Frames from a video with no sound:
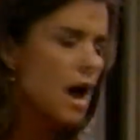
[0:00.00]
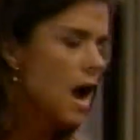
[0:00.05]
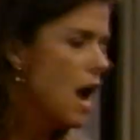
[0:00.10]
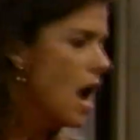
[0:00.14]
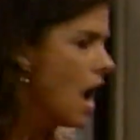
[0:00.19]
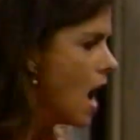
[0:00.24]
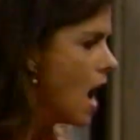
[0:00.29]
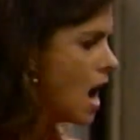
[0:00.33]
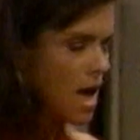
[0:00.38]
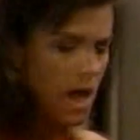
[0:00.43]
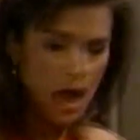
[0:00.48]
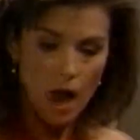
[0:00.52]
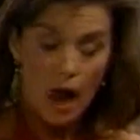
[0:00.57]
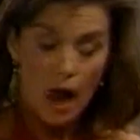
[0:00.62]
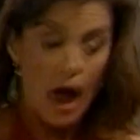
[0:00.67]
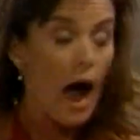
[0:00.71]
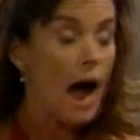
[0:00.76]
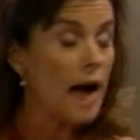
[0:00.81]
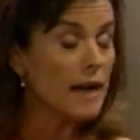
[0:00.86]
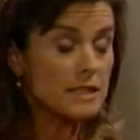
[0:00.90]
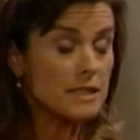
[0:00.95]
make it to the
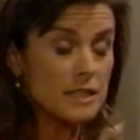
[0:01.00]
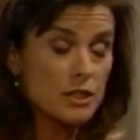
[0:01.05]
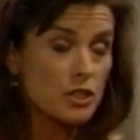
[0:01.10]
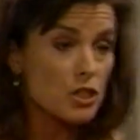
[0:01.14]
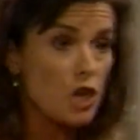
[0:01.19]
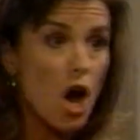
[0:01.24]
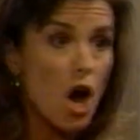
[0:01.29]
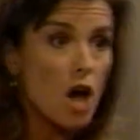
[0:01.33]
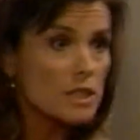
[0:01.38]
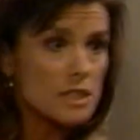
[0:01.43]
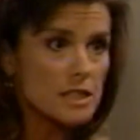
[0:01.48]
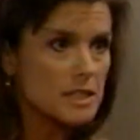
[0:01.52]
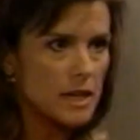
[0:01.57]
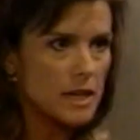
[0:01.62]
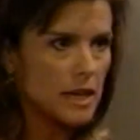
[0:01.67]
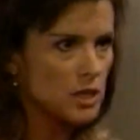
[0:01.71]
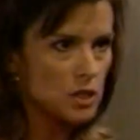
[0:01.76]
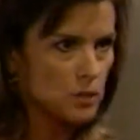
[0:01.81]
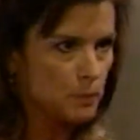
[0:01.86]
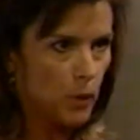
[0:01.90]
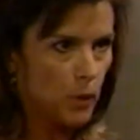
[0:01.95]
game. No I reason, did not no
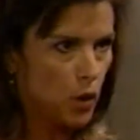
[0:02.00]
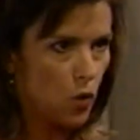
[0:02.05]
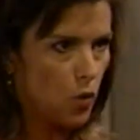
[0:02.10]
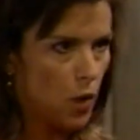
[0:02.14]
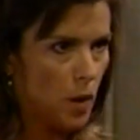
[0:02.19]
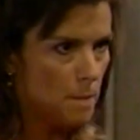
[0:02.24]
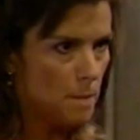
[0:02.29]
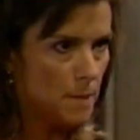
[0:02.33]
explanation. send Bo a